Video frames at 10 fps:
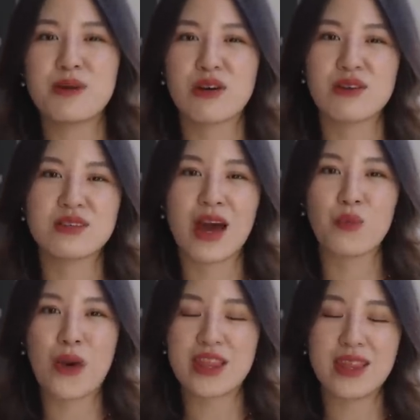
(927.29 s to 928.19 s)
because I
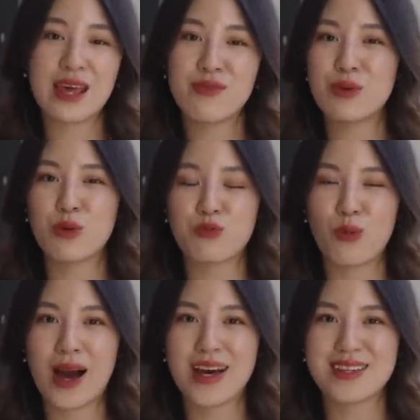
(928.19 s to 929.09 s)
wear navy with
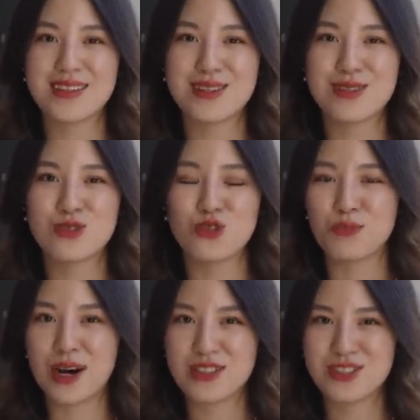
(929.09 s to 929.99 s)
white too
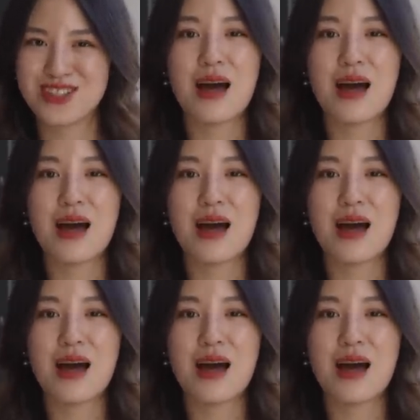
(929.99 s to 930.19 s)
much.